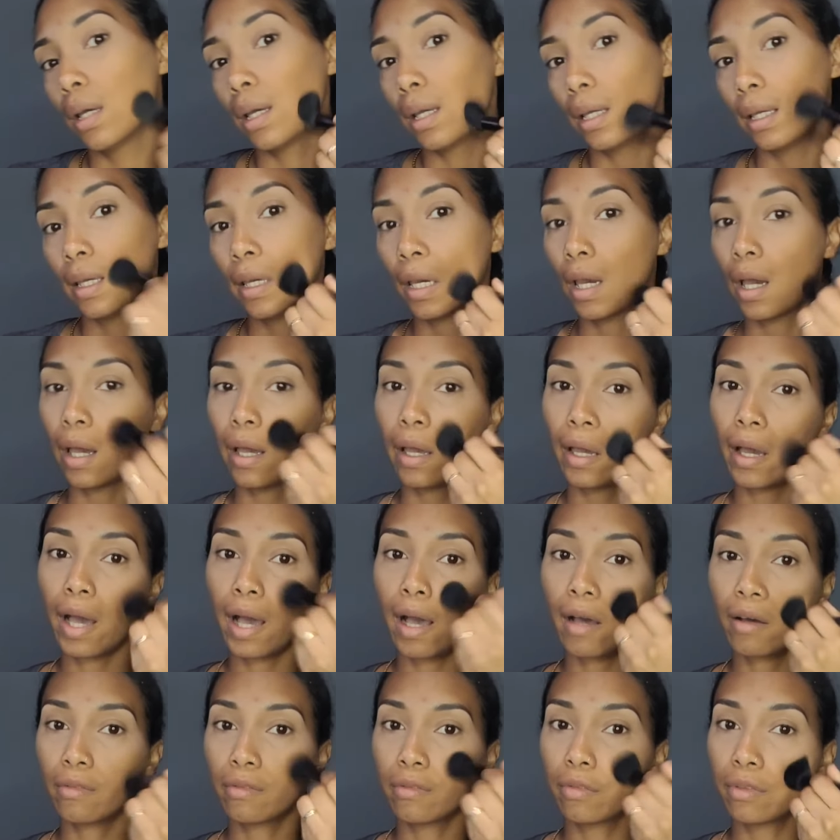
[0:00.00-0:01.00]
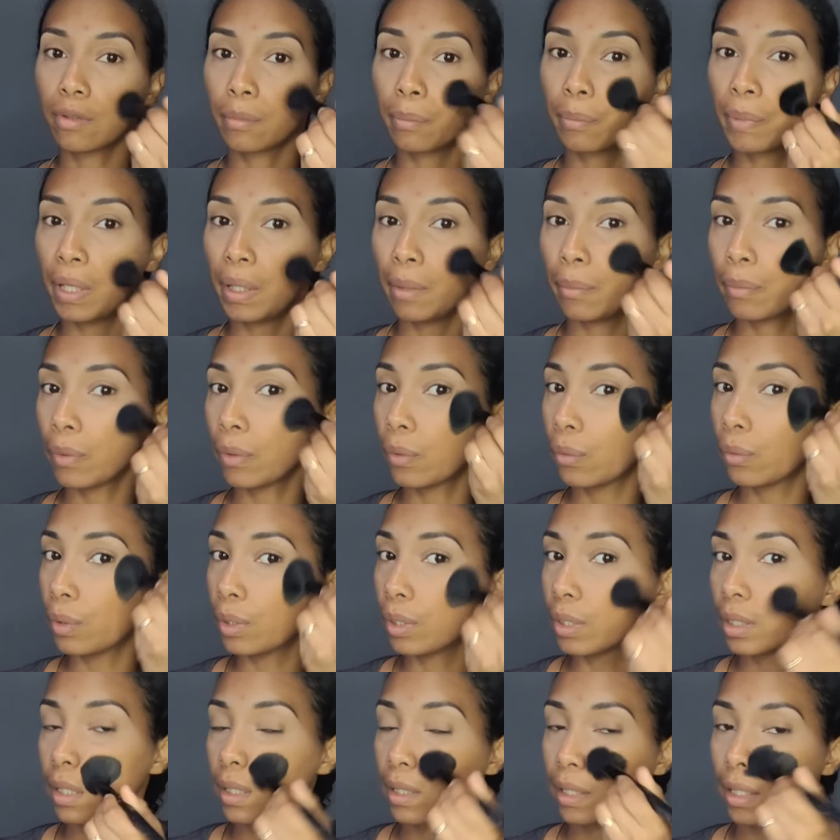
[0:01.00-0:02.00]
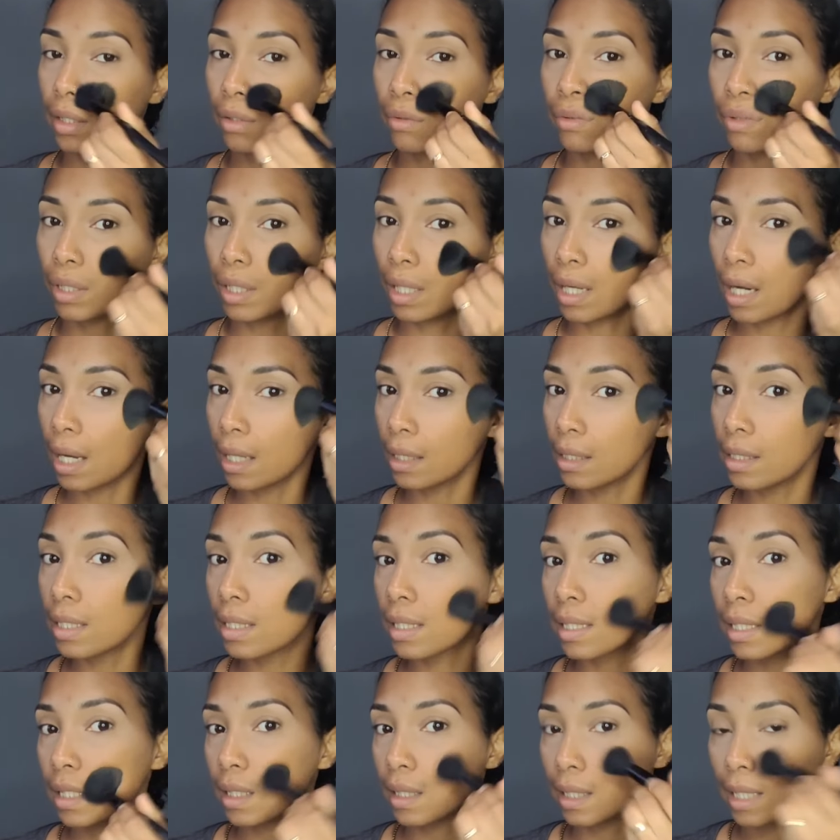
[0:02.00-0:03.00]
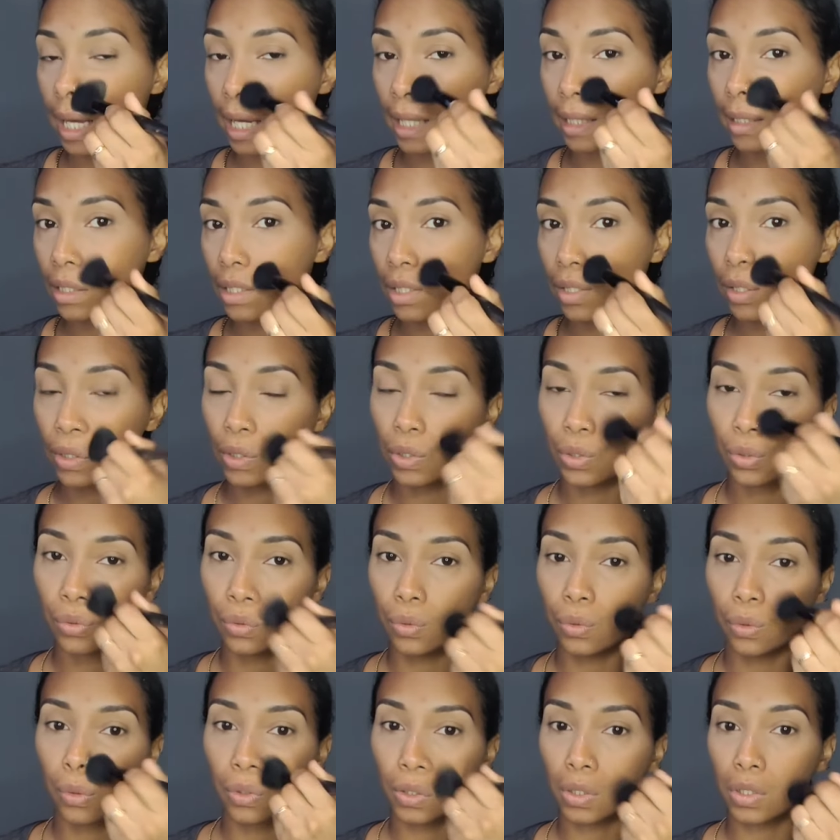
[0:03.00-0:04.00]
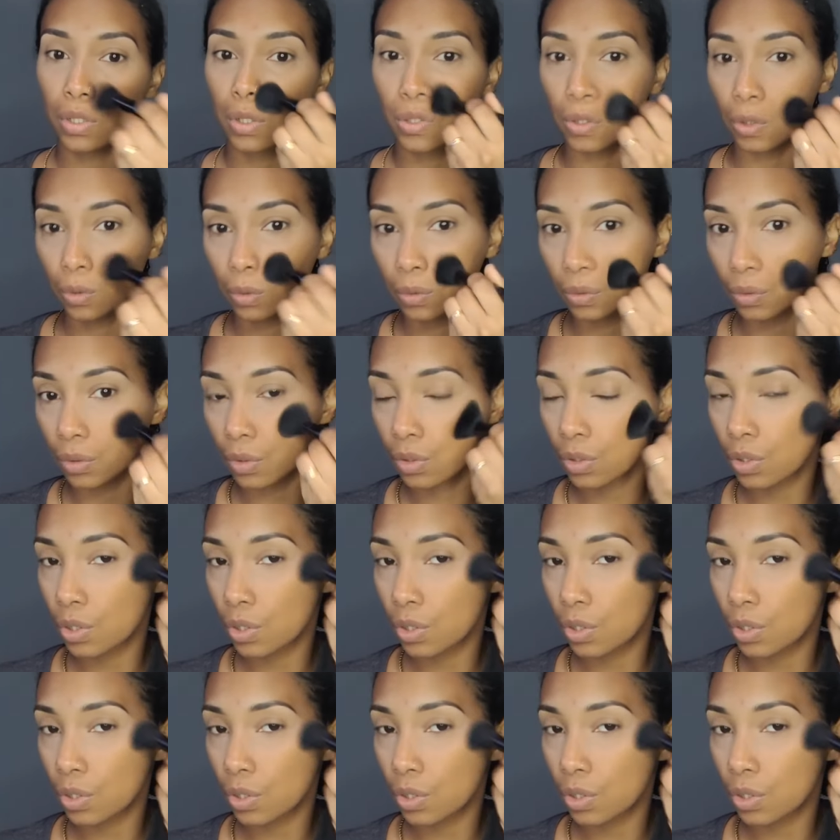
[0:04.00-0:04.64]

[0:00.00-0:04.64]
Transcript: yeah, I have paperwork in regards to that to do also.